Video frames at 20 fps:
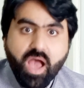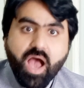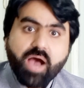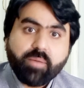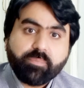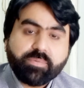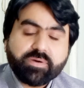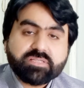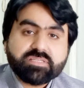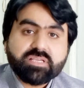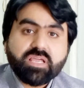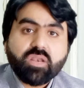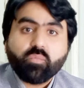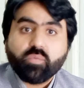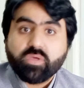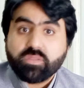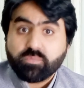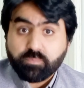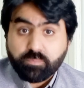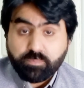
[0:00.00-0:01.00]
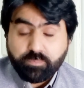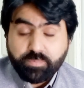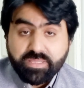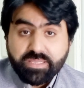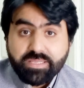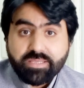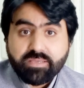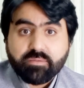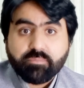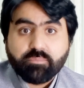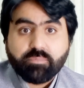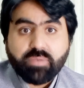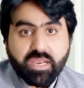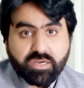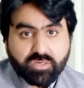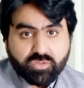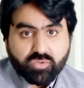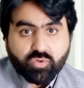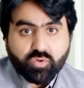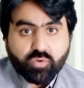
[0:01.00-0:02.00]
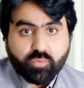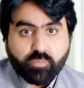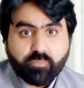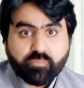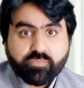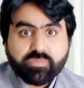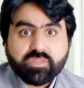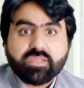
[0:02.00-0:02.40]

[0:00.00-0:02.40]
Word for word: A person with B blood group